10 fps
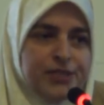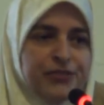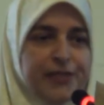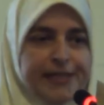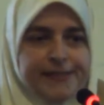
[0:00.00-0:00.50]

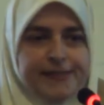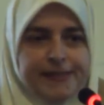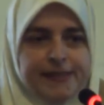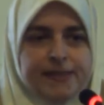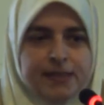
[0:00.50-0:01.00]
reflected
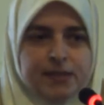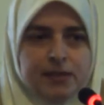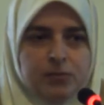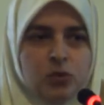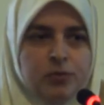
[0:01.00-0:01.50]
in
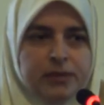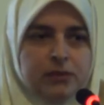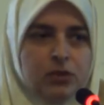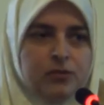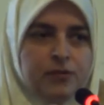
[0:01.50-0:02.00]
this
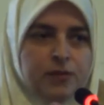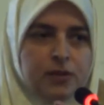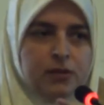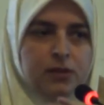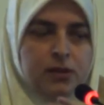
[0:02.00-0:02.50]
moment of
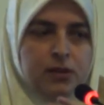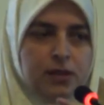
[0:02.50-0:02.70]
the